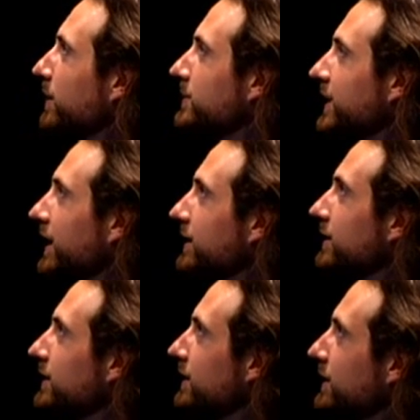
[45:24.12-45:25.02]
website.
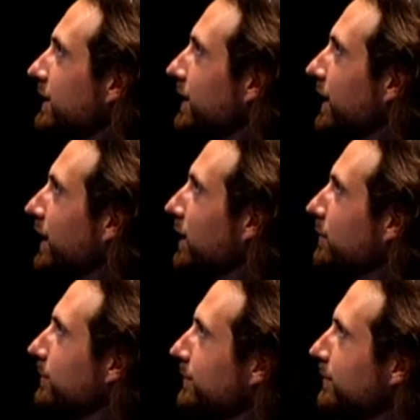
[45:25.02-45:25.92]

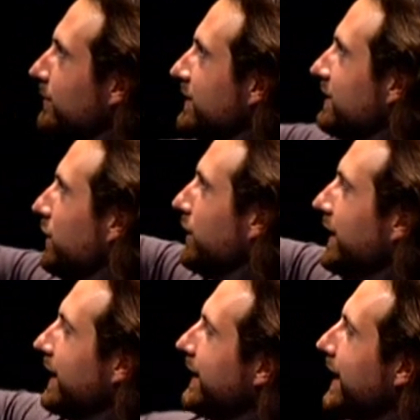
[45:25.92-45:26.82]
It says
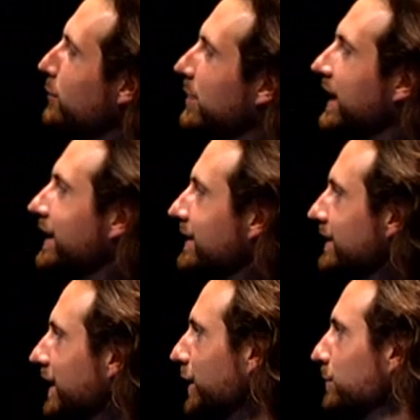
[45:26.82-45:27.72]
online campaign at
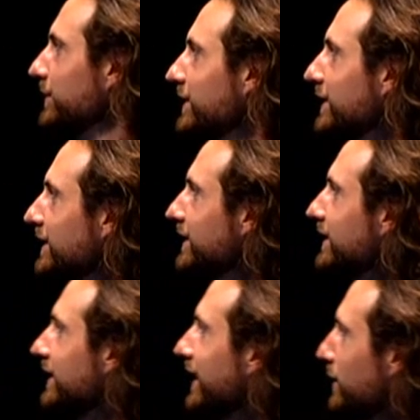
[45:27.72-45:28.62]
the top,
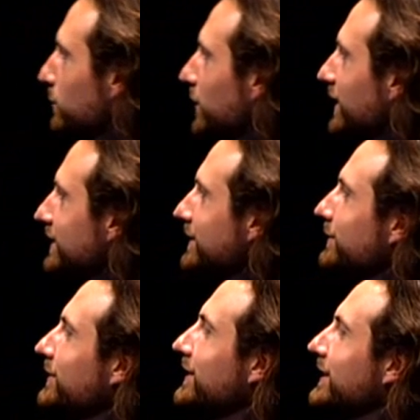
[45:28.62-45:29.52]
and it was.
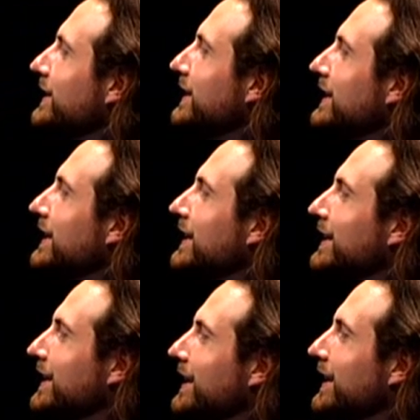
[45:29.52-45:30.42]

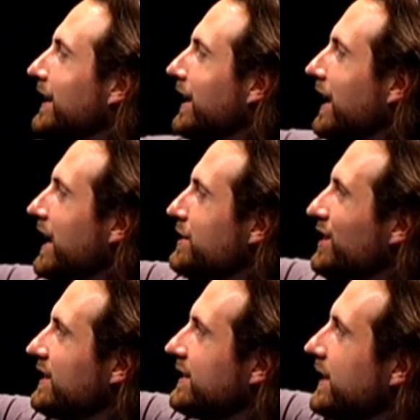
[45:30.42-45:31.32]
And
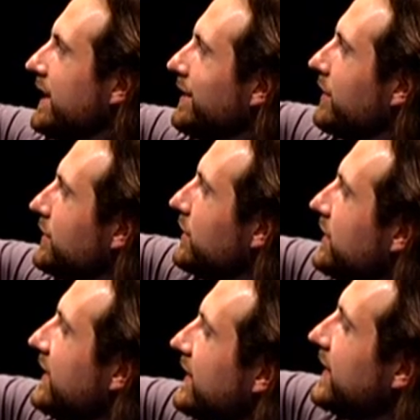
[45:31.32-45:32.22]
you can see there's
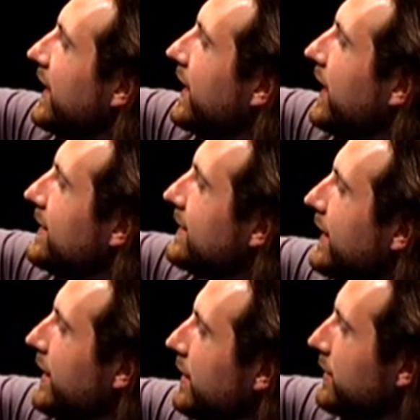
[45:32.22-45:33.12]
those 6 icons,
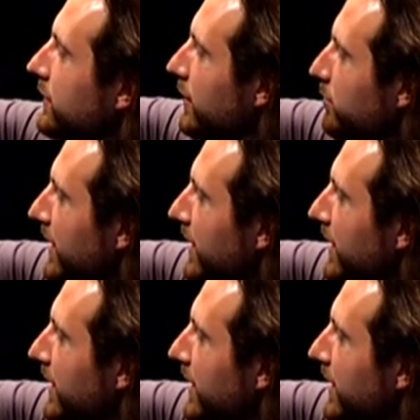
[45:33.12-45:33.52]
and then in sort of